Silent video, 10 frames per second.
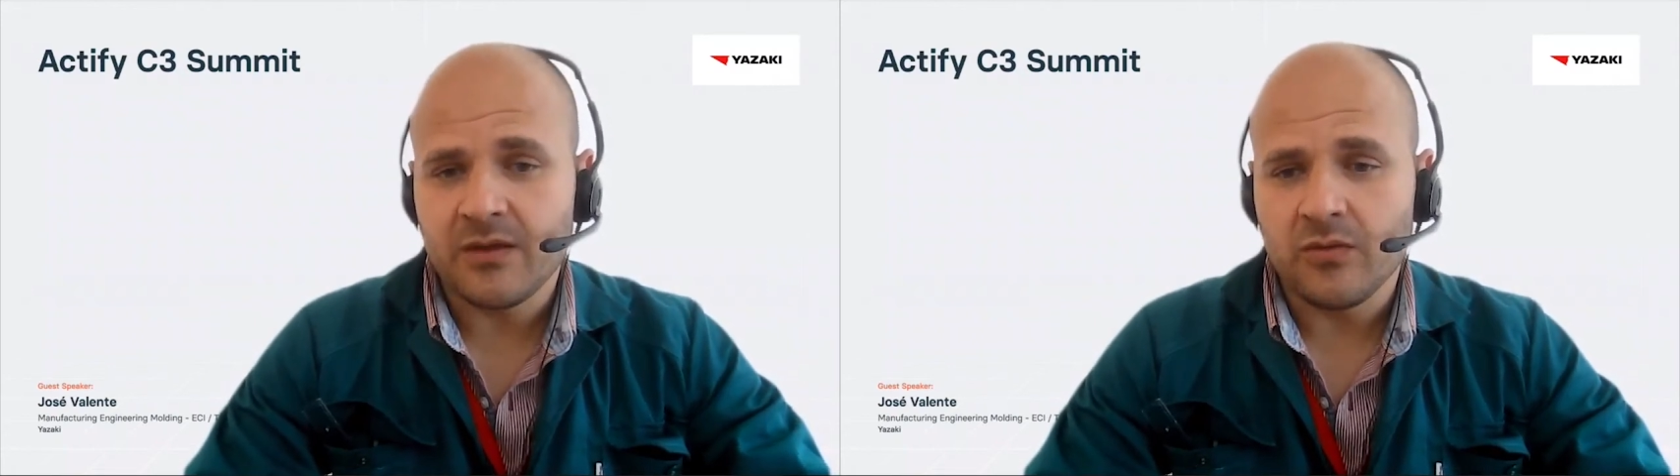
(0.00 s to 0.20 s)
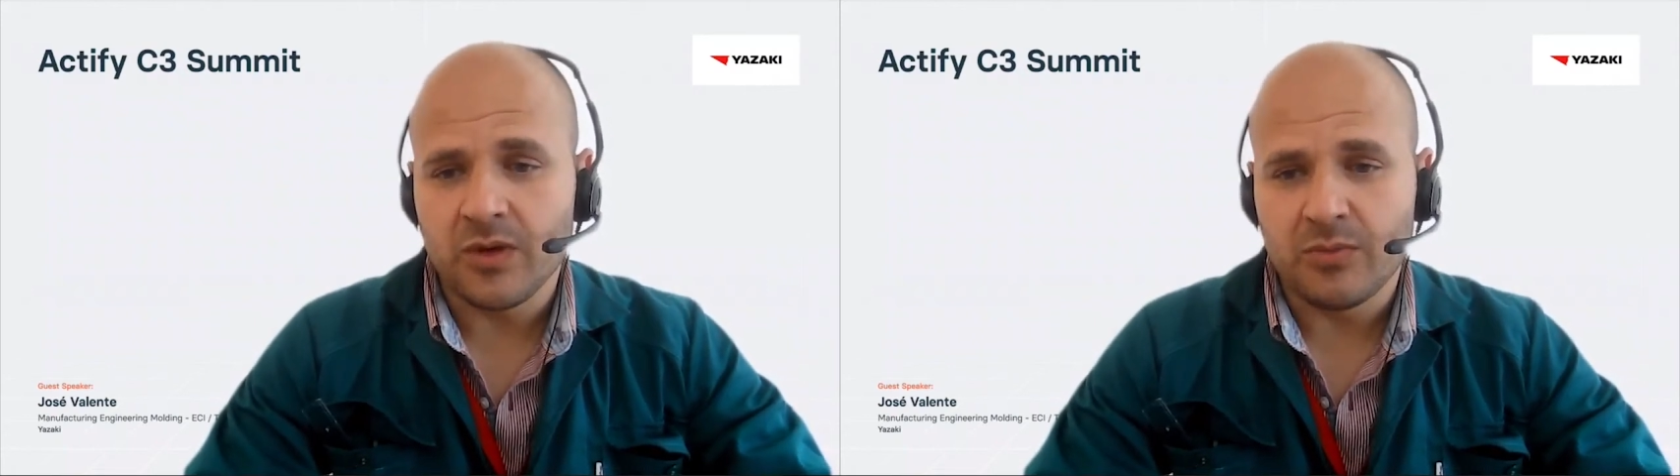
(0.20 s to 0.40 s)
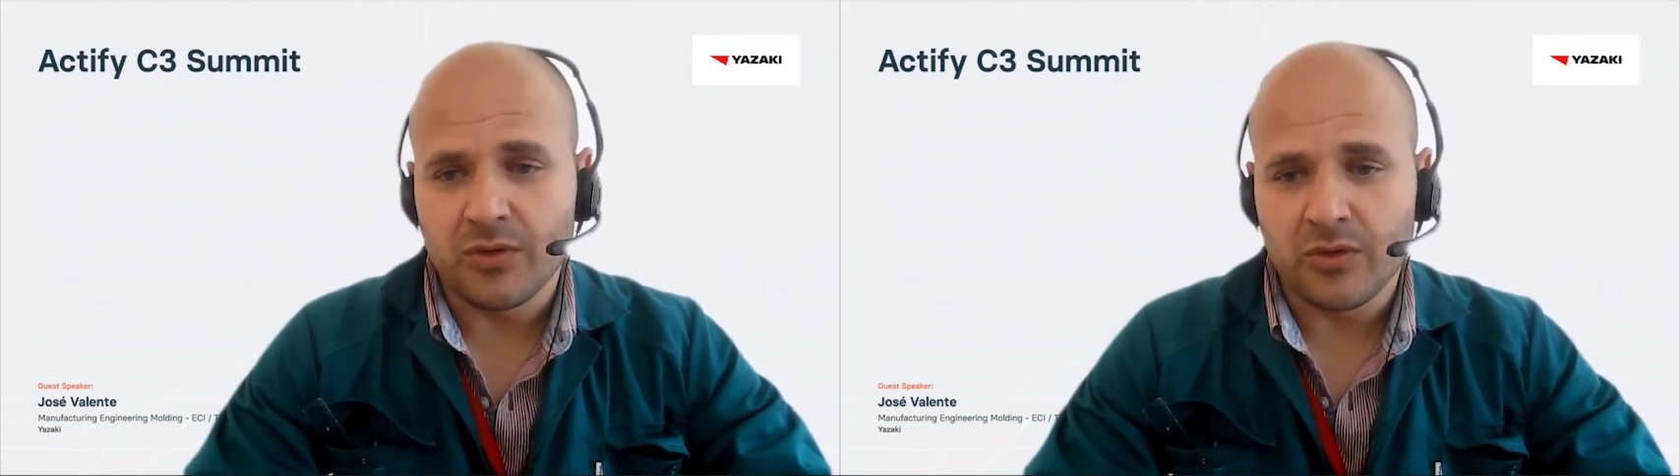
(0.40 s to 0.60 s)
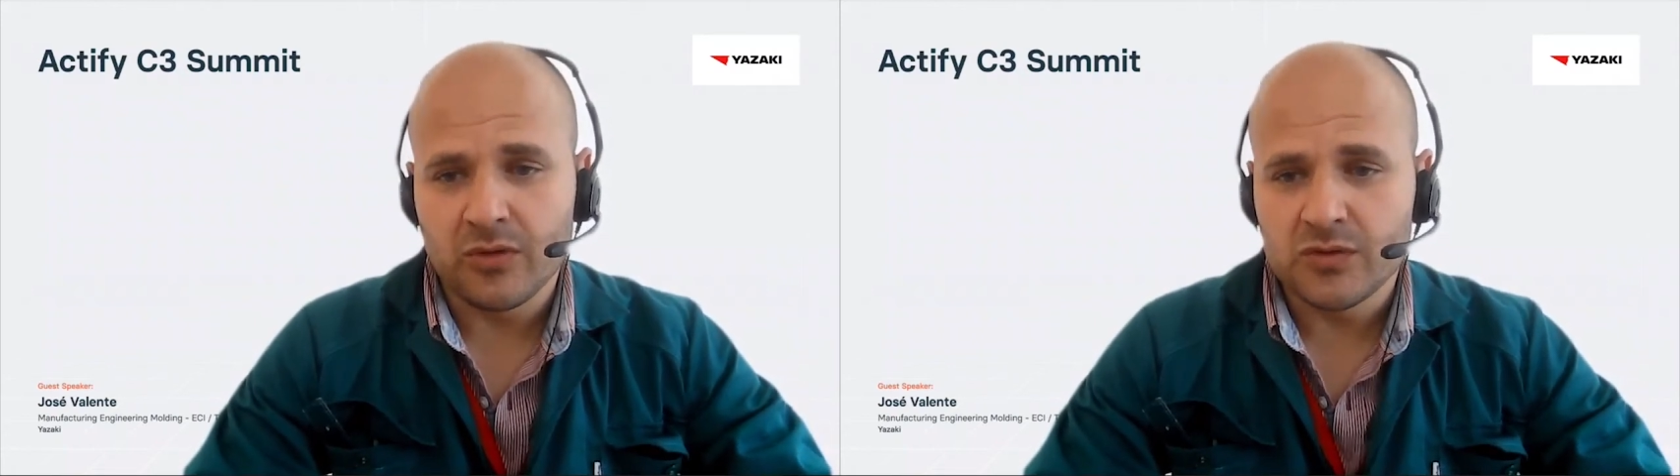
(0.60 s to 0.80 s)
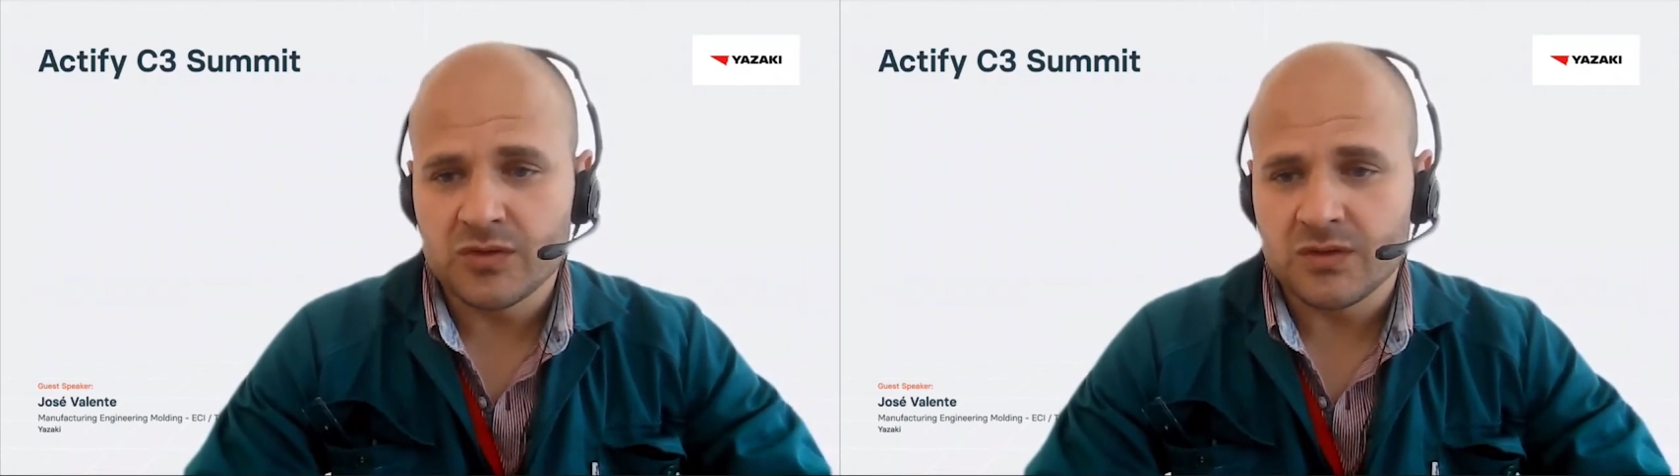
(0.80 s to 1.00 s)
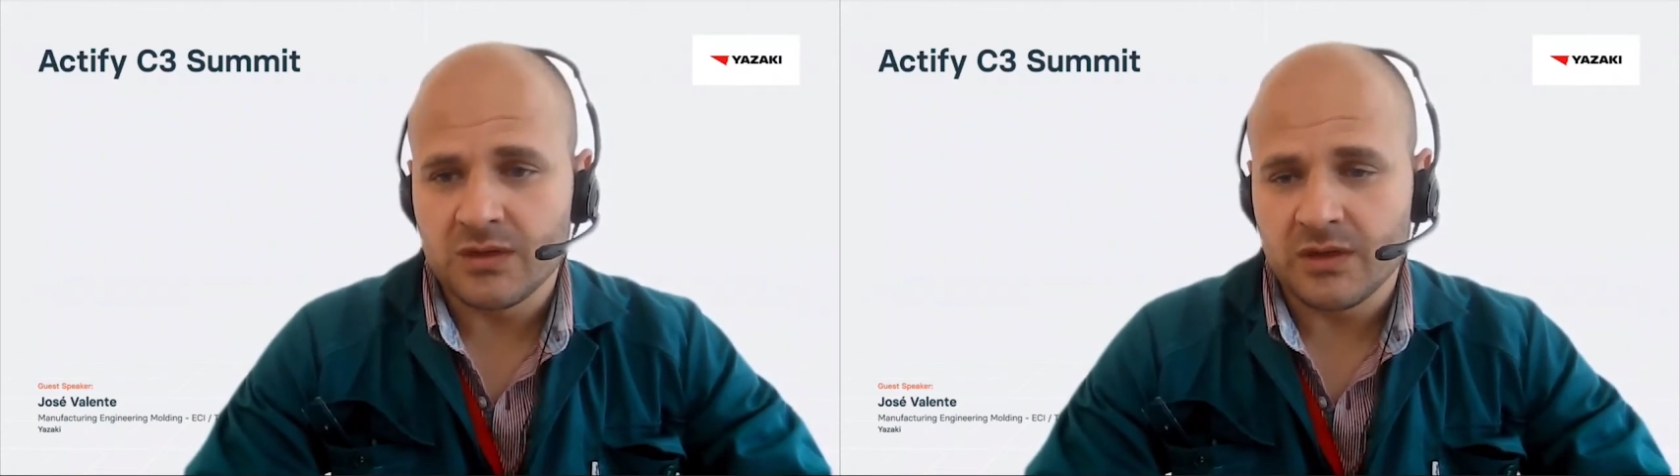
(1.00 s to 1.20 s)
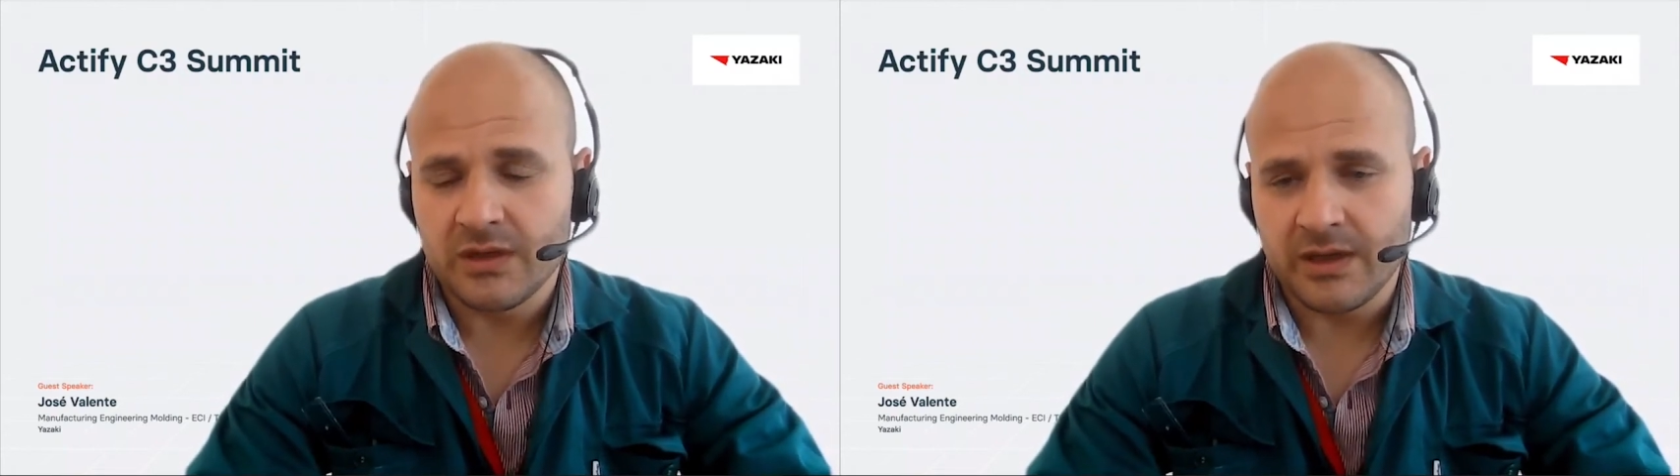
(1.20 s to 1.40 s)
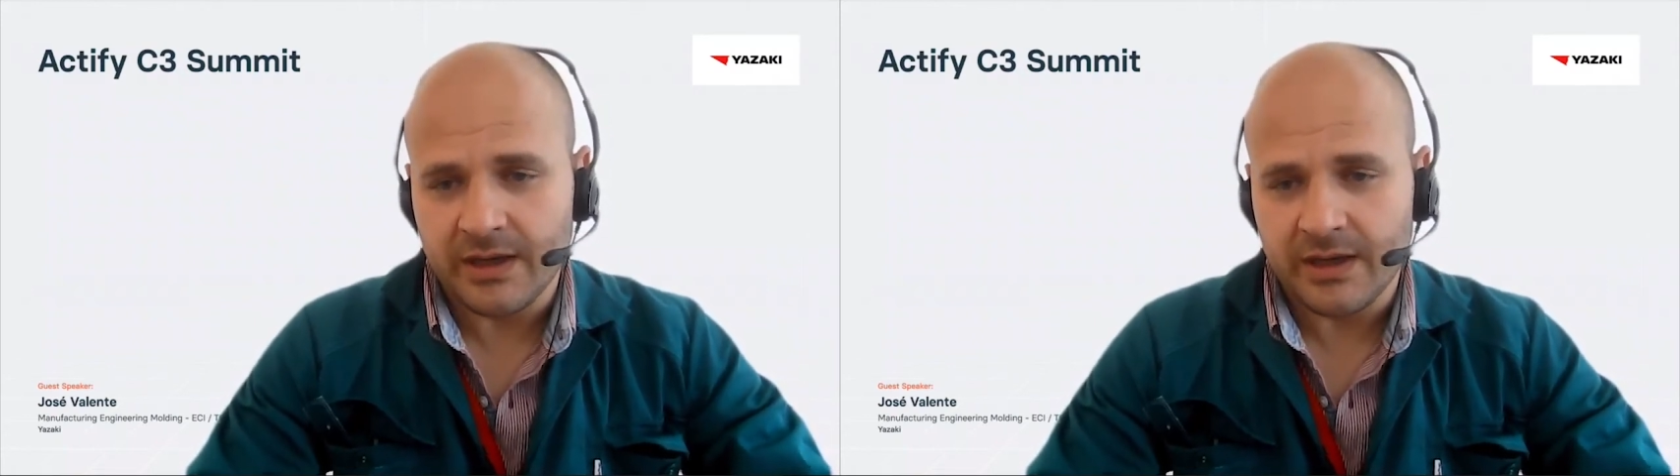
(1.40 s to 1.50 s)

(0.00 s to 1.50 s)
We produce the